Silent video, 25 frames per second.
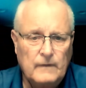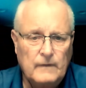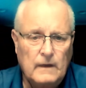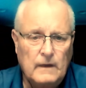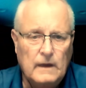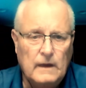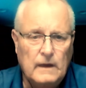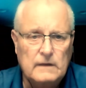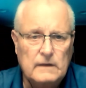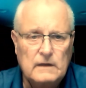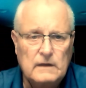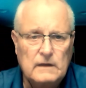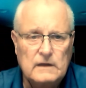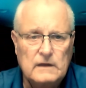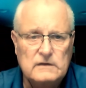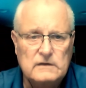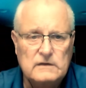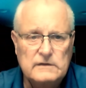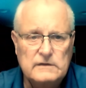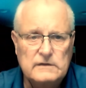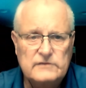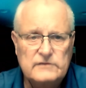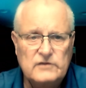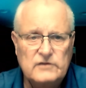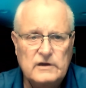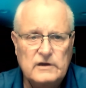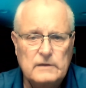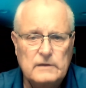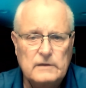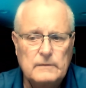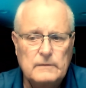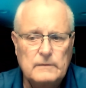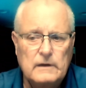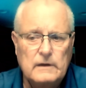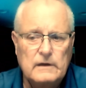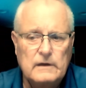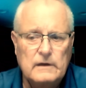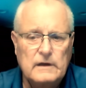And Clint took
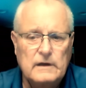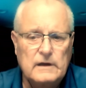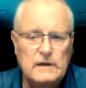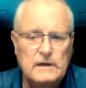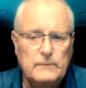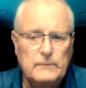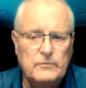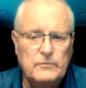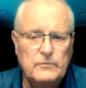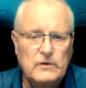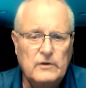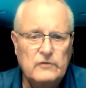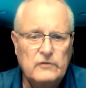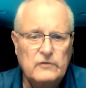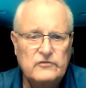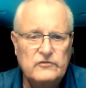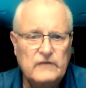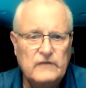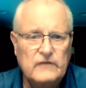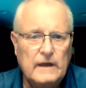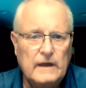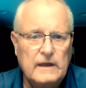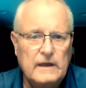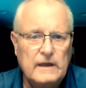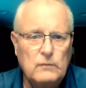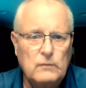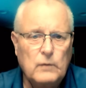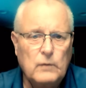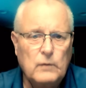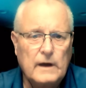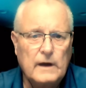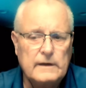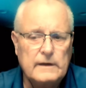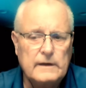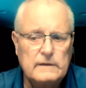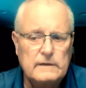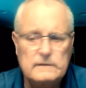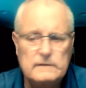an approach that he
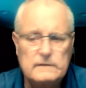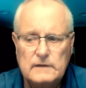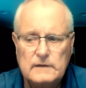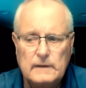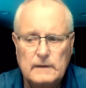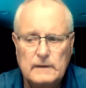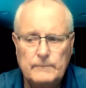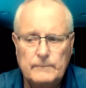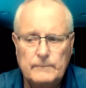wanted